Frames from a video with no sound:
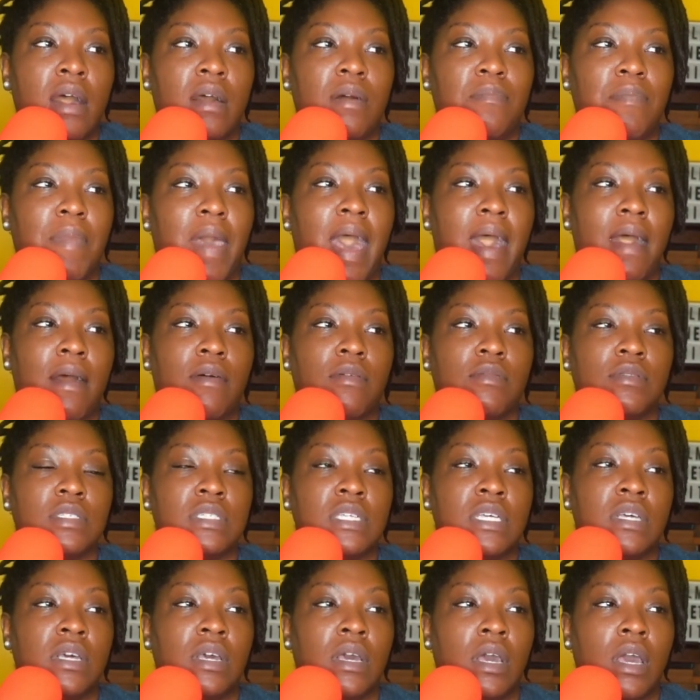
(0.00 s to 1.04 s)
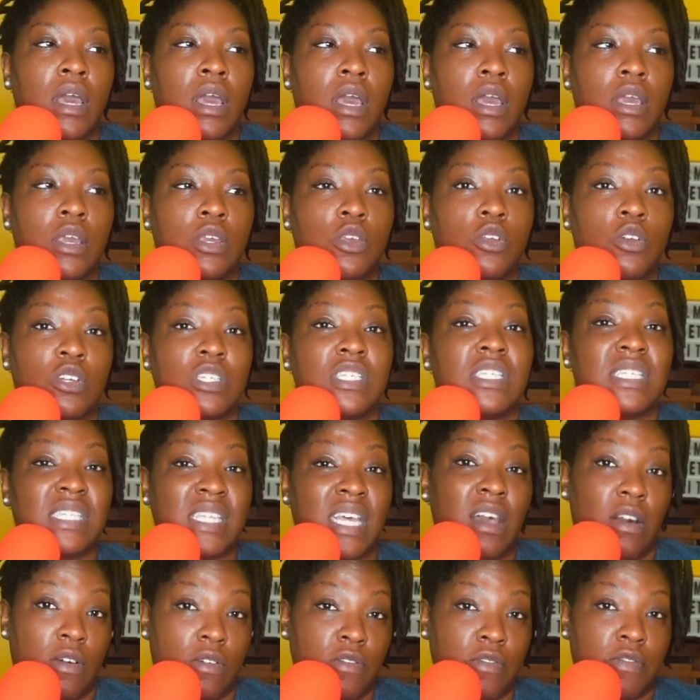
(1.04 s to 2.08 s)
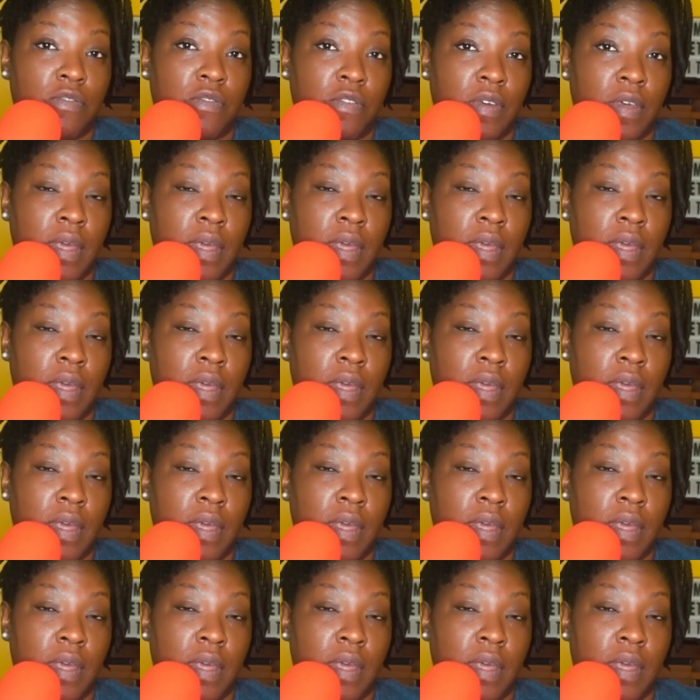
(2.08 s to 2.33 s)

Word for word: about yourself.